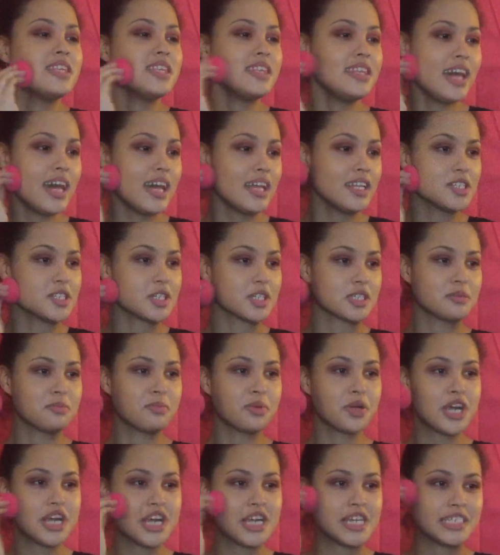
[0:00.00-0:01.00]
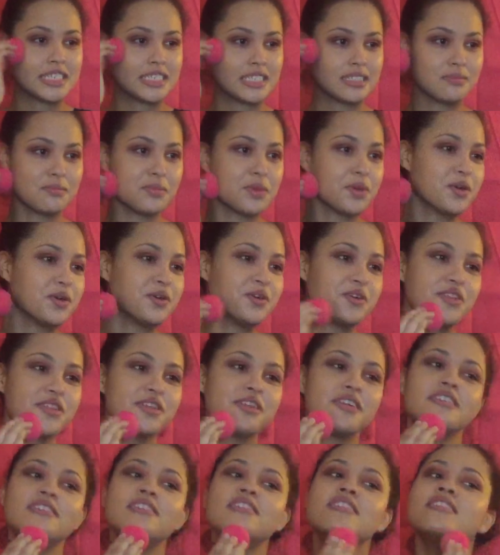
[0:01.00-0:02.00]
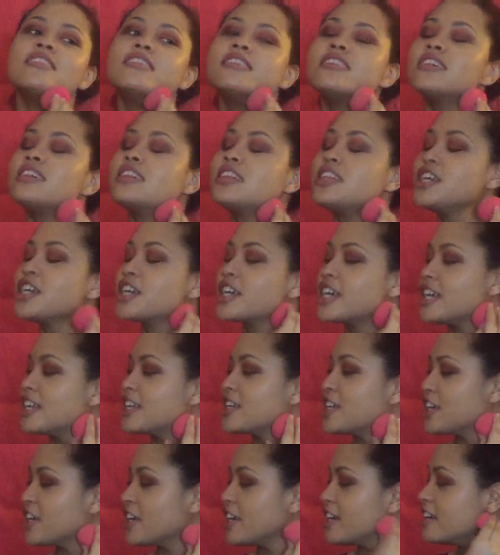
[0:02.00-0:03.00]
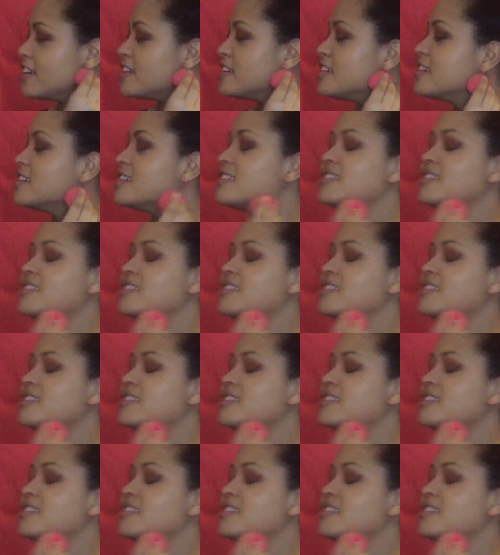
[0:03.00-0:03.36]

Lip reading: That looks pretty smooth. Looking good.